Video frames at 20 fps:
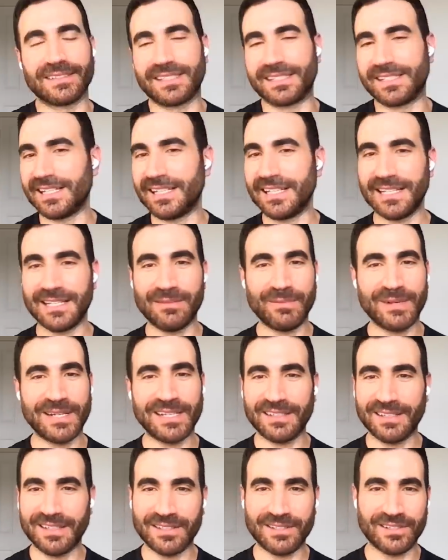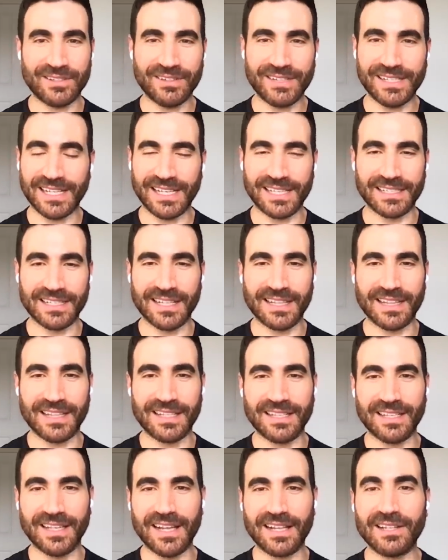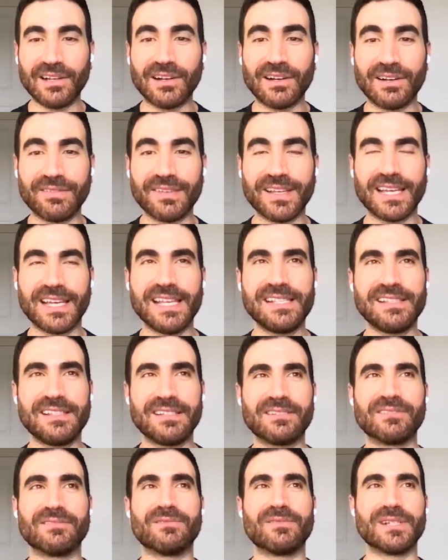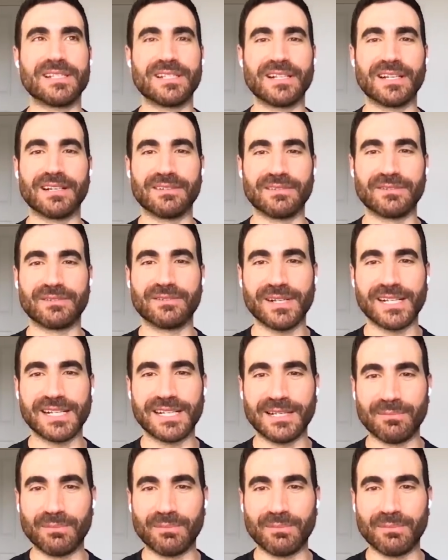still in the middle of the story. Like nothing, a lot of it isn't resolved really.